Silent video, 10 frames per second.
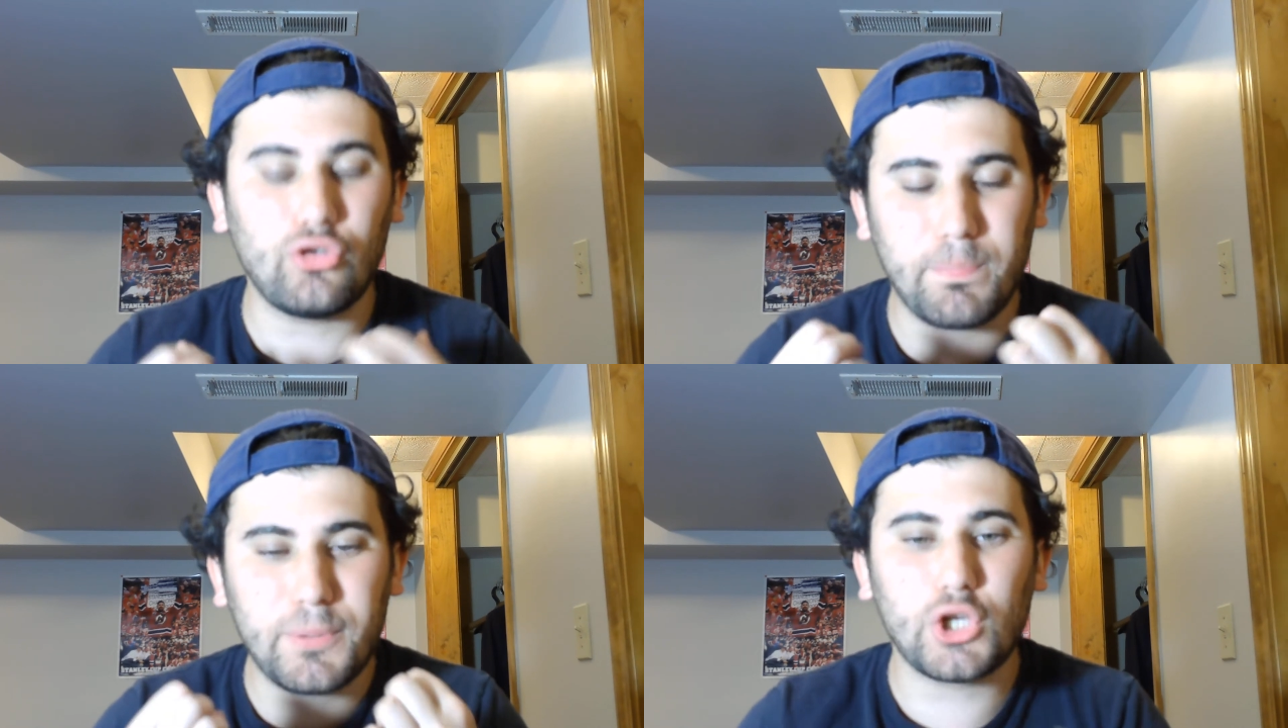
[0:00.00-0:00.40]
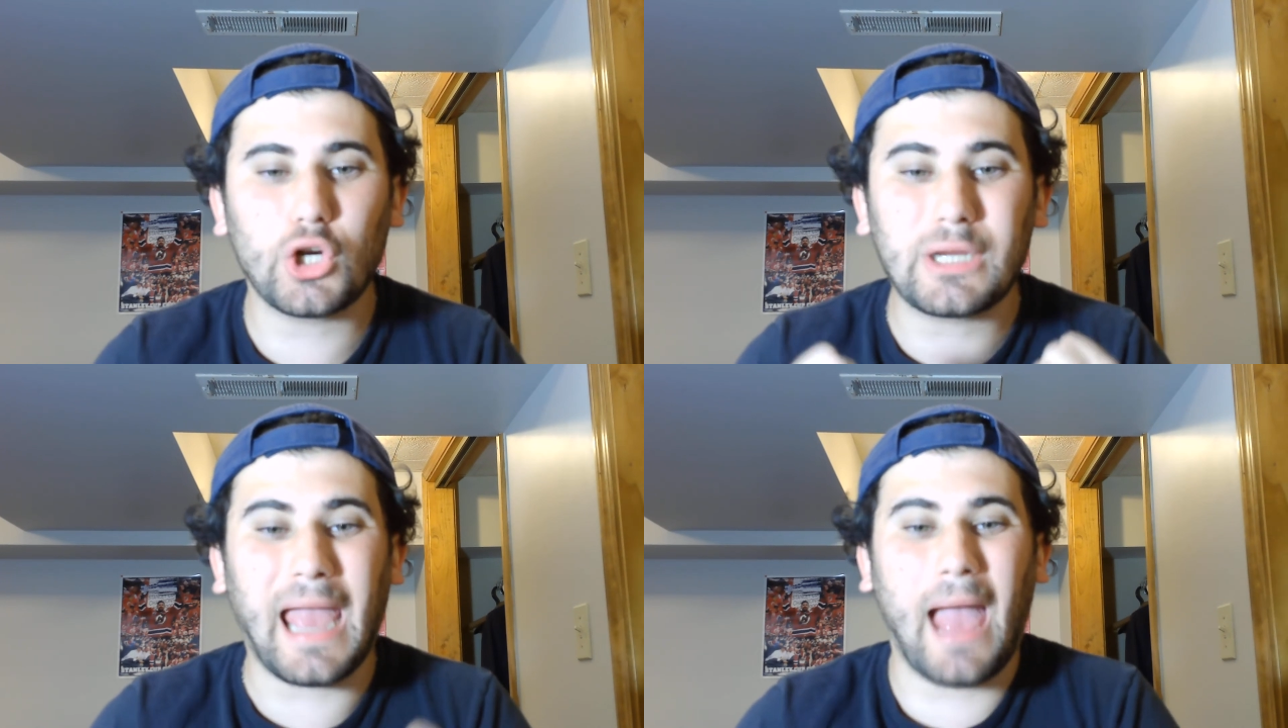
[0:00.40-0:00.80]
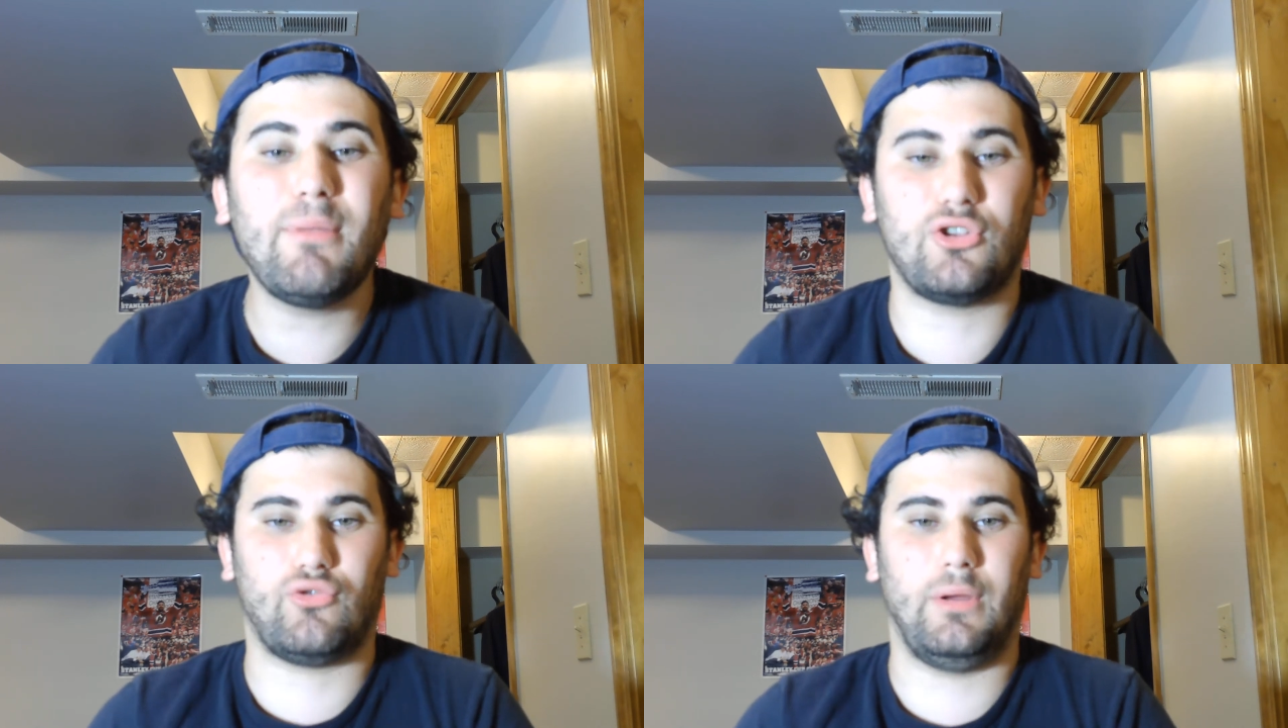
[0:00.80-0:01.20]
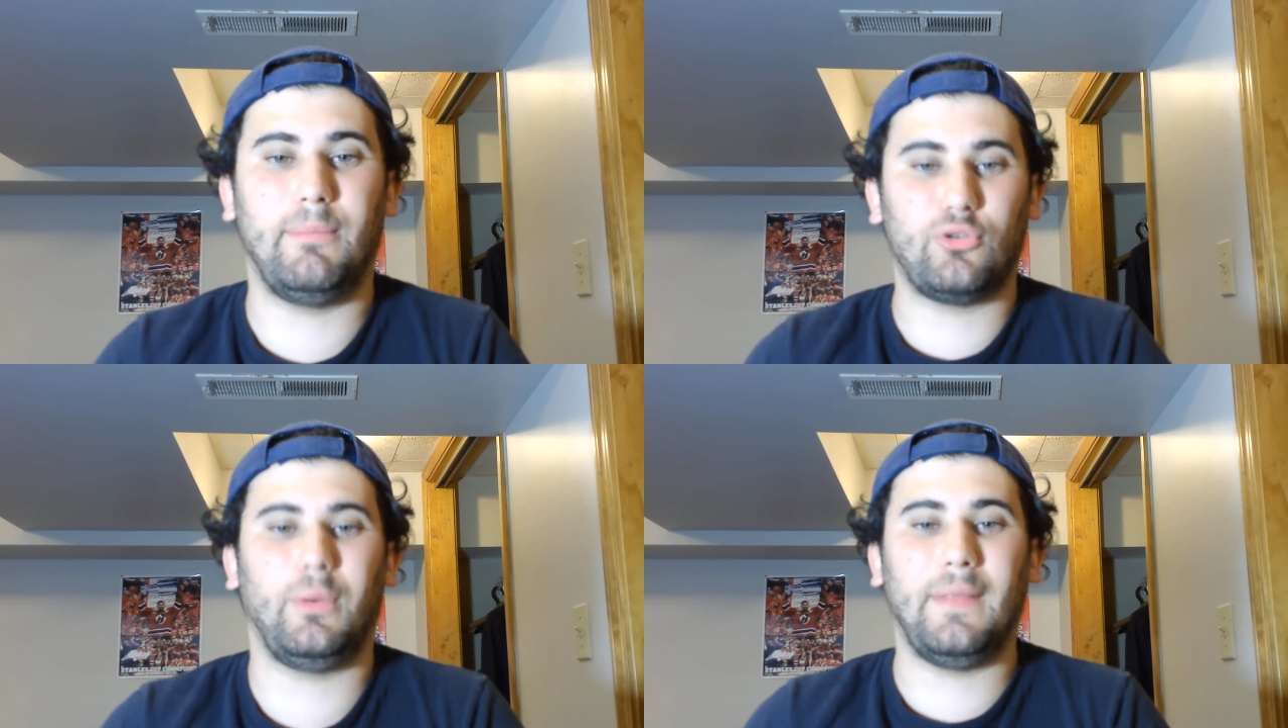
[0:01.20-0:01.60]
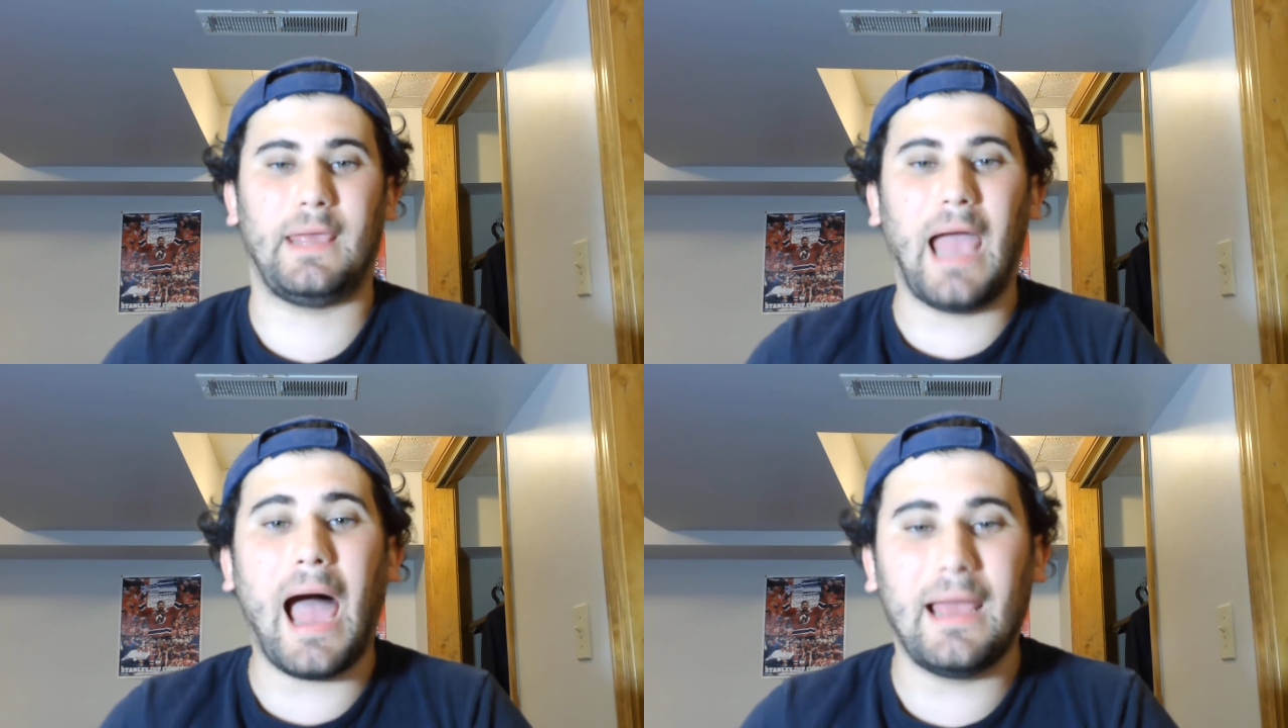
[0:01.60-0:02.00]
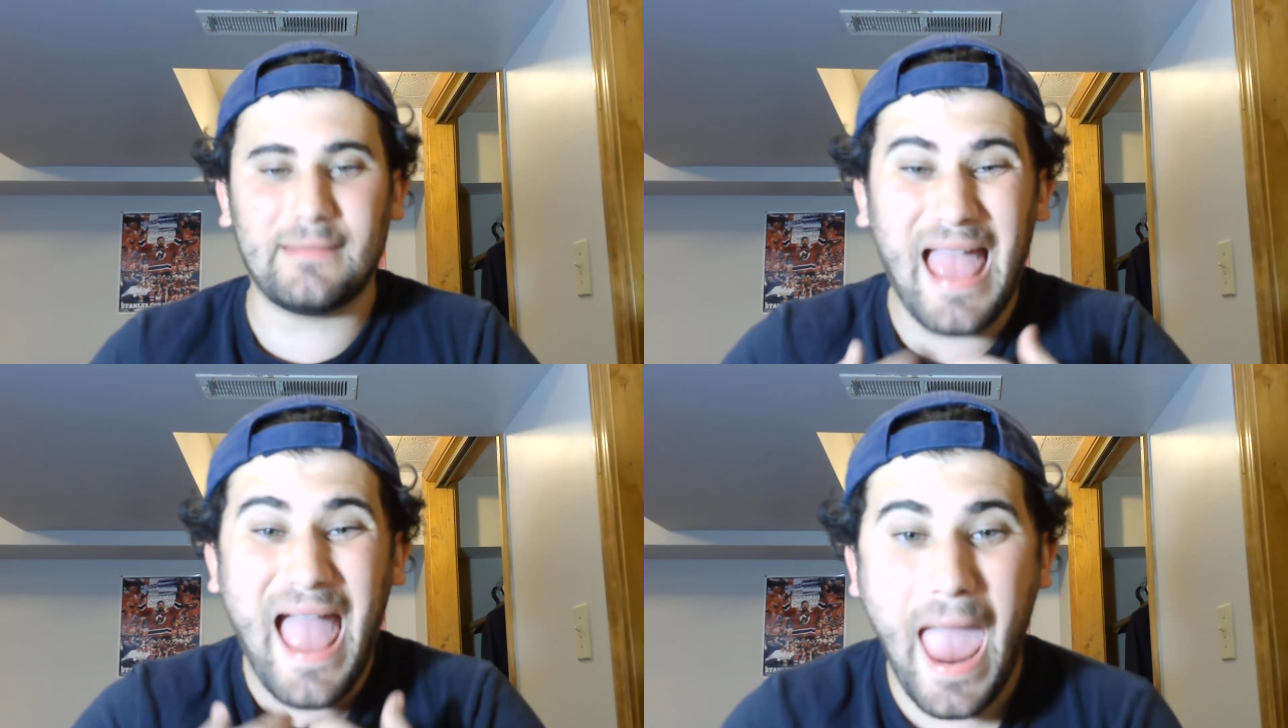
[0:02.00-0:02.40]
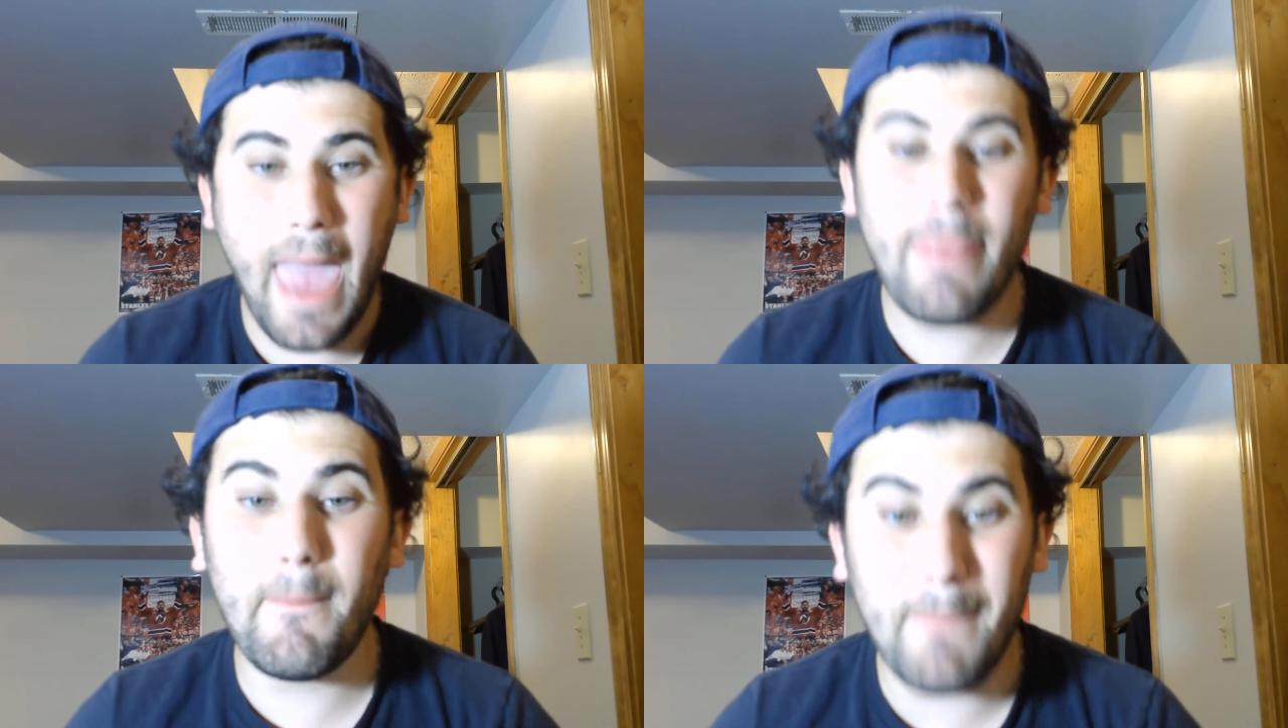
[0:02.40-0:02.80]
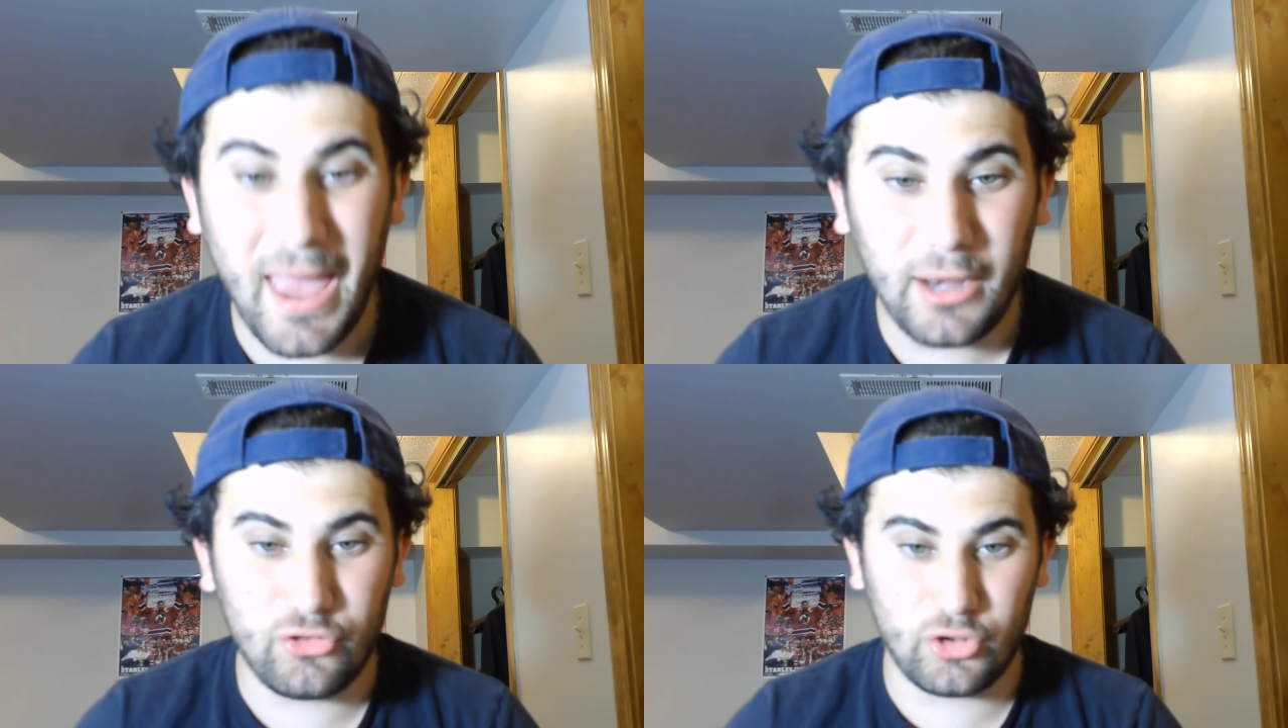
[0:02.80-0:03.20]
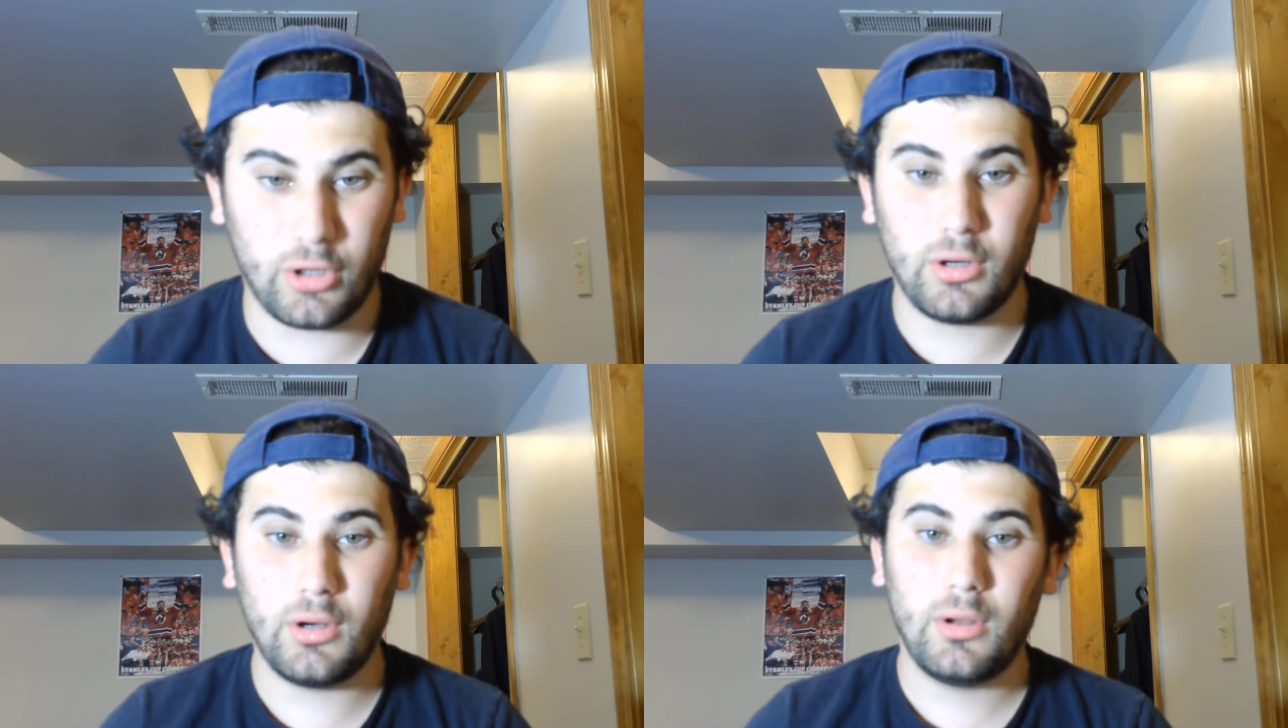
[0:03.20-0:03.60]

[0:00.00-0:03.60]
pure chemistry between the guys and the manager.